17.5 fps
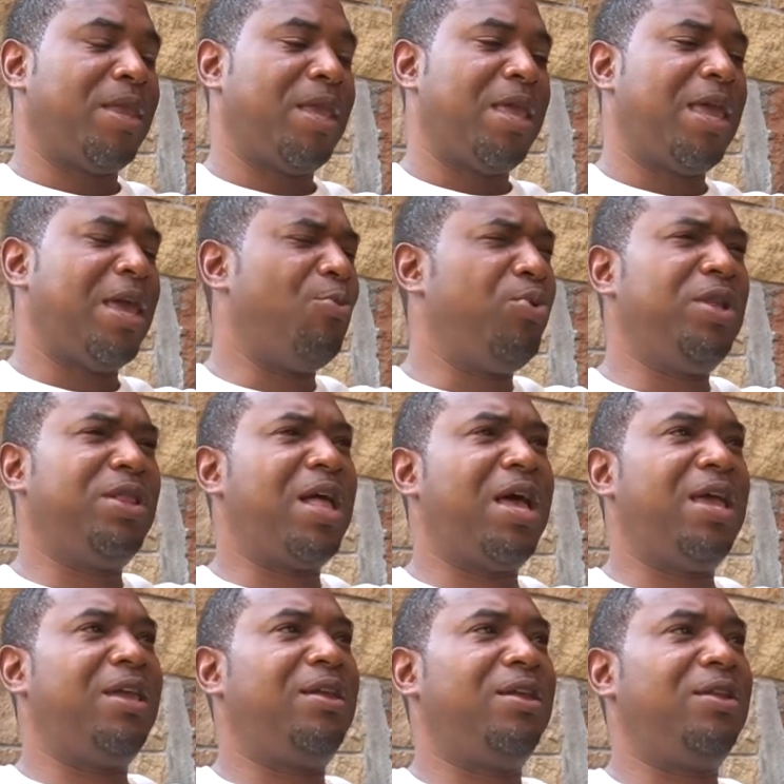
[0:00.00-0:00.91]
and we
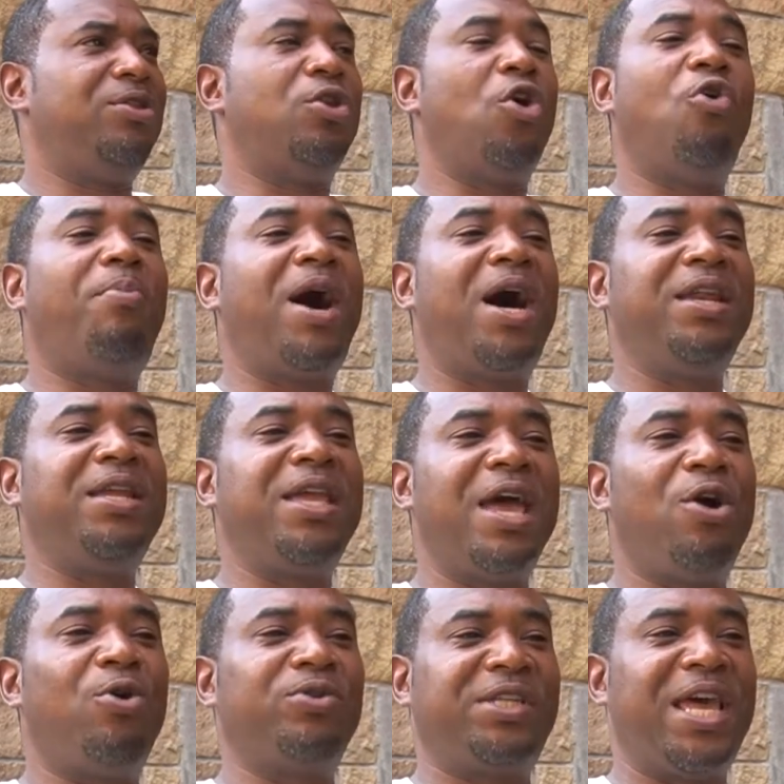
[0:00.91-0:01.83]
like, nobody
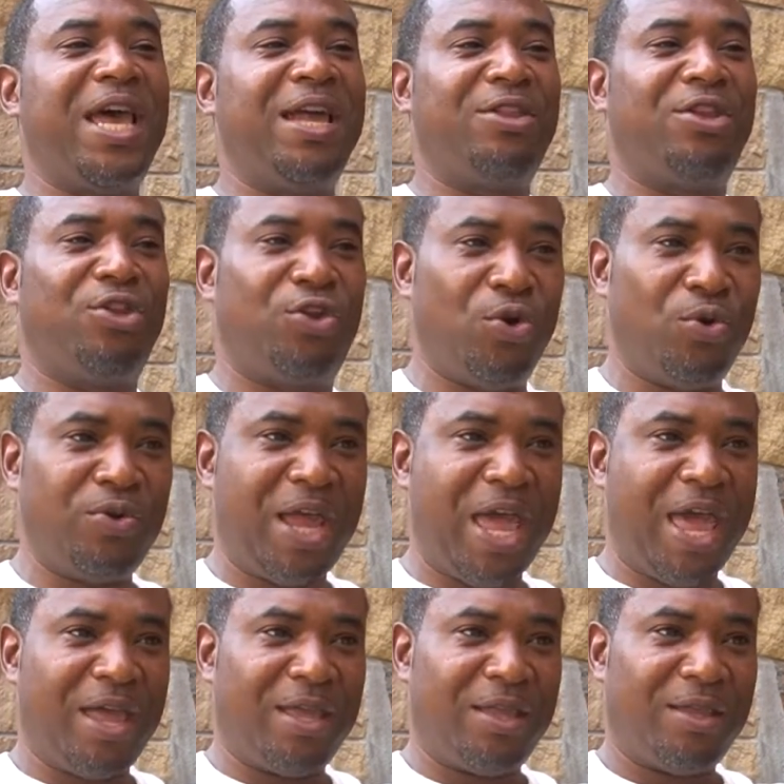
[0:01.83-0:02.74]
else had to do
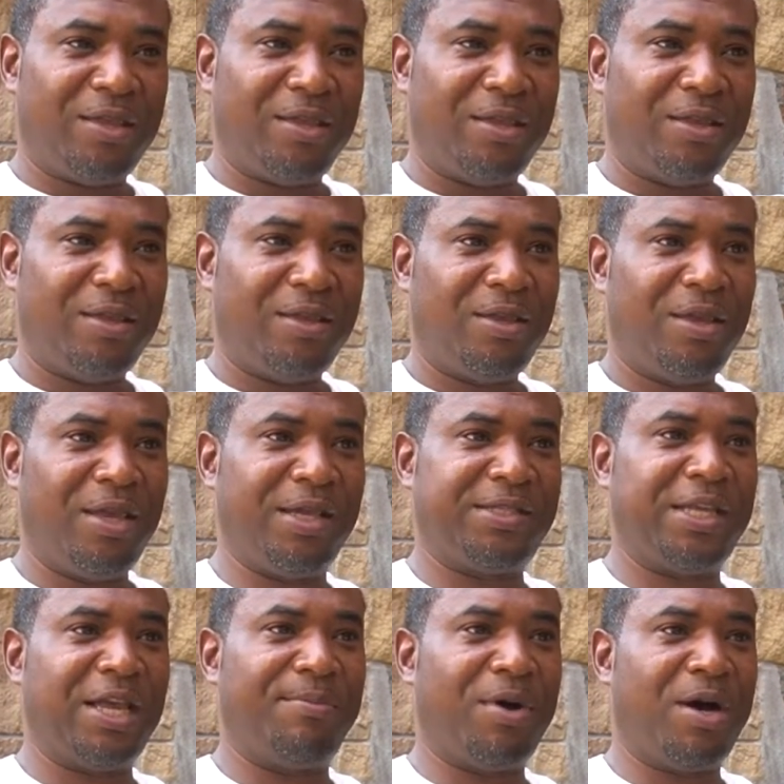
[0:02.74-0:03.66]
that
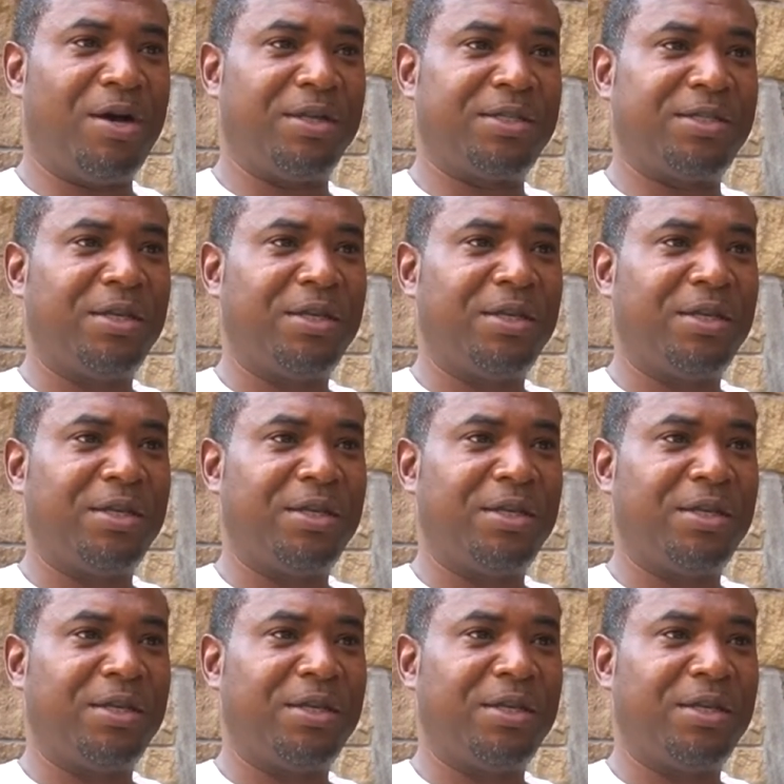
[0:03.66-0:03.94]
except us.